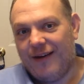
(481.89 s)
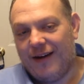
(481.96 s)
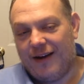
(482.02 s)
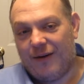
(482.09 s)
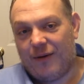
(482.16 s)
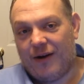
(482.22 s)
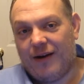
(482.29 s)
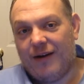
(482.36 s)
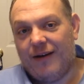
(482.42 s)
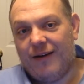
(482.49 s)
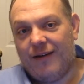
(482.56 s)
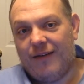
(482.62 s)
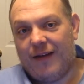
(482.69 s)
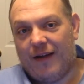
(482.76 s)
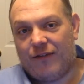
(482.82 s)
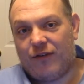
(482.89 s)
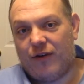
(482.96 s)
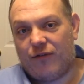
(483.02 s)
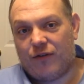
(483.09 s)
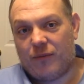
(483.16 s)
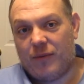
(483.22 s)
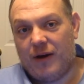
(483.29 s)
Anyway, that's
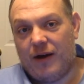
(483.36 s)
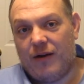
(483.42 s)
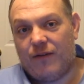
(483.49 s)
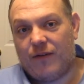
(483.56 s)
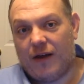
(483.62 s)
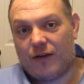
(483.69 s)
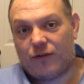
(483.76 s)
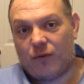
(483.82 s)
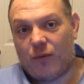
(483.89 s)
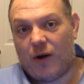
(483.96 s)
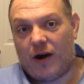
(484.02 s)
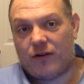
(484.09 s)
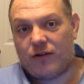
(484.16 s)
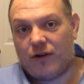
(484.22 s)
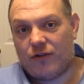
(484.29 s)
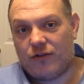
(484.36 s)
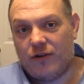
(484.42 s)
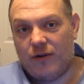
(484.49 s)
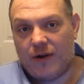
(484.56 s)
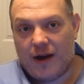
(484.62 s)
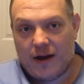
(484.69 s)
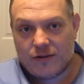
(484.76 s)
it for me. Thanks for watching. I'll see
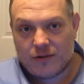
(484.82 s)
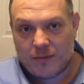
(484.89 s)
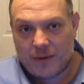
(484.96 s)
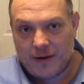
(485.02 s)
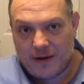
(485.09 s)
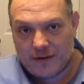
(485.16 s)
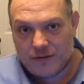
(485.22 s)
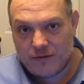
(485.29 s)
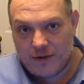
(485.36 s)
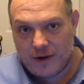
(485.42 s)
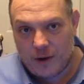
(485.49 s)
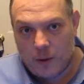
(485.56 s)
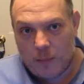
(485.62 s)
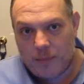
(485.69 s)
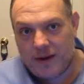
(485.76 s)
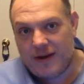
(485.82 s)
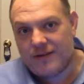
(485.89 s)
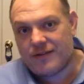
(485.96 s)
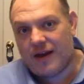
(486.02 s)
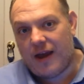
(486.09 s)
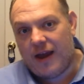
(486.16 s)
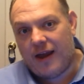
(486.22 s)
you guys on my next video.
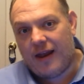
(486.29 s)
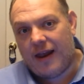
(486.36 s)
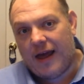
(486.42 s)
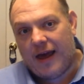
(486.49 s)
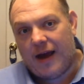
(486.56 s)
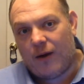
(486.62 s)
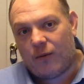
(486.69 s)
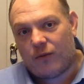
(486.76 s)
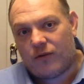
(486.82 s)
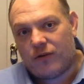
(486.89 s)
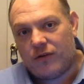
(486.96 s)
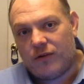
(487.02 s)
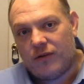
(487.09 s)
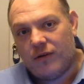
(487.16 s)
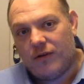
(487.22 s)
Peace and out.